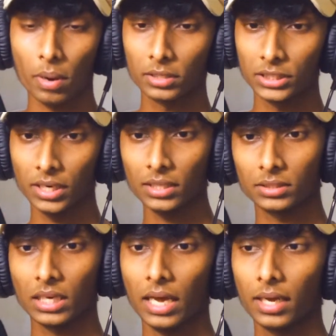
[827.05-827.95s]
But she
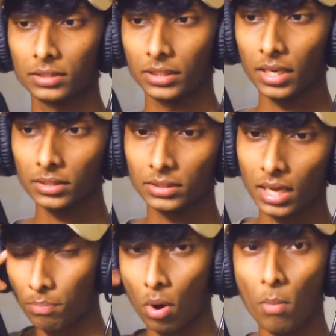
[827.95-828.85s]
does
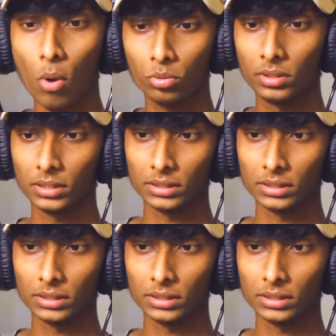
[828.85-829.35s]
promote